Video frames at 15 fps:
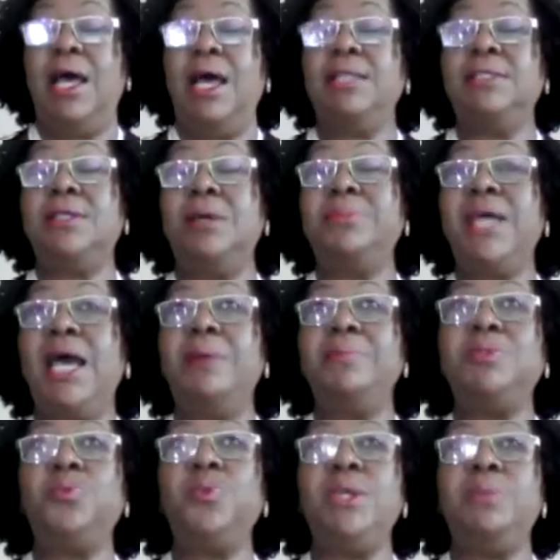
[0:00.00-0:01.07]
And
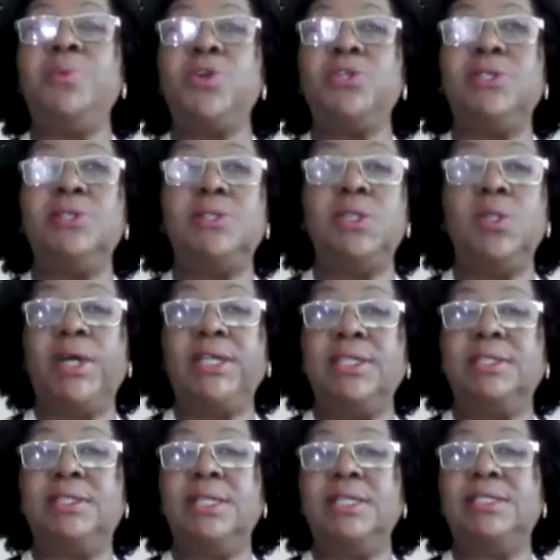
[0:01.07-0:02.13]
sometimes when persons look at
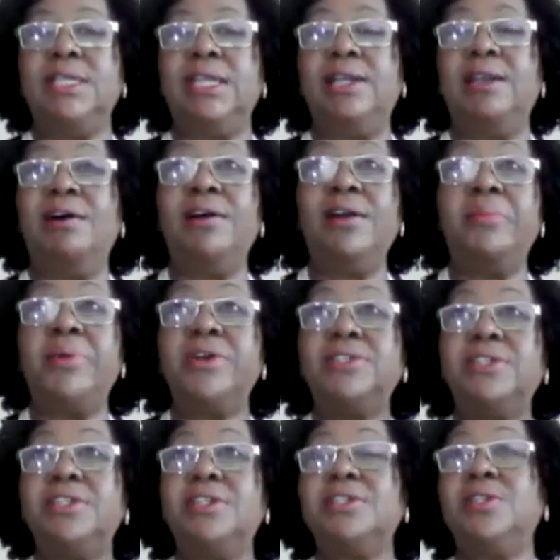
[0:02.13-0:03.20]
us and say, Lord have
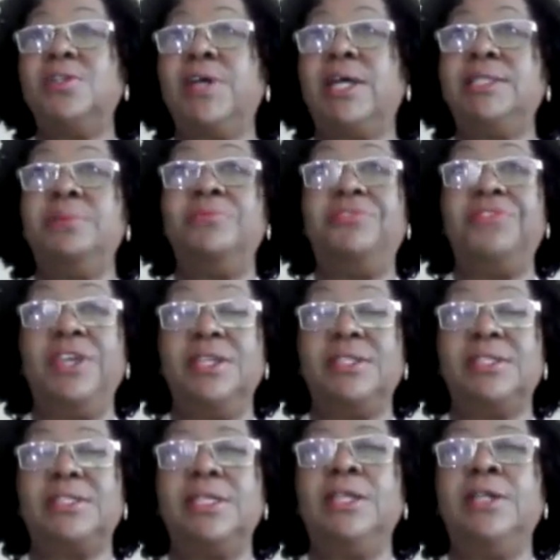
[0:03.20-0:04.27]
mercy, just look at him
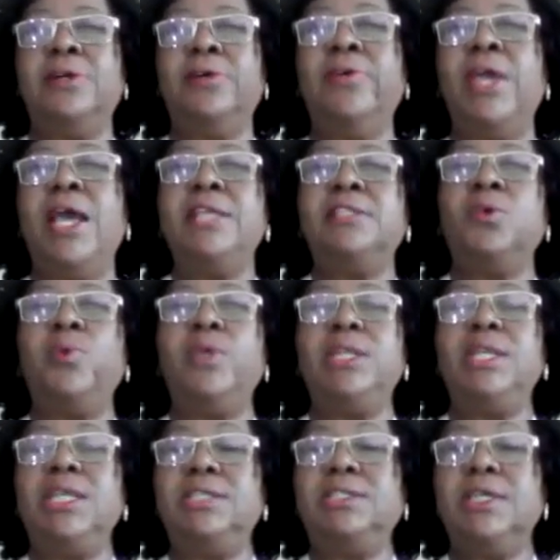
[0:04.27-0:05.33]
face, So we
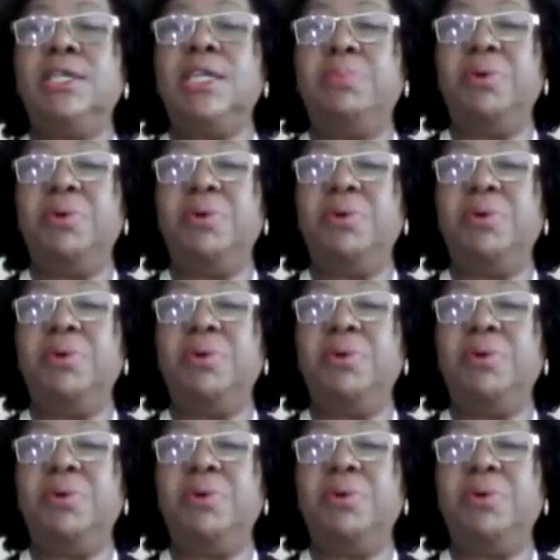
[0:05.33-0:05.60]
need to keep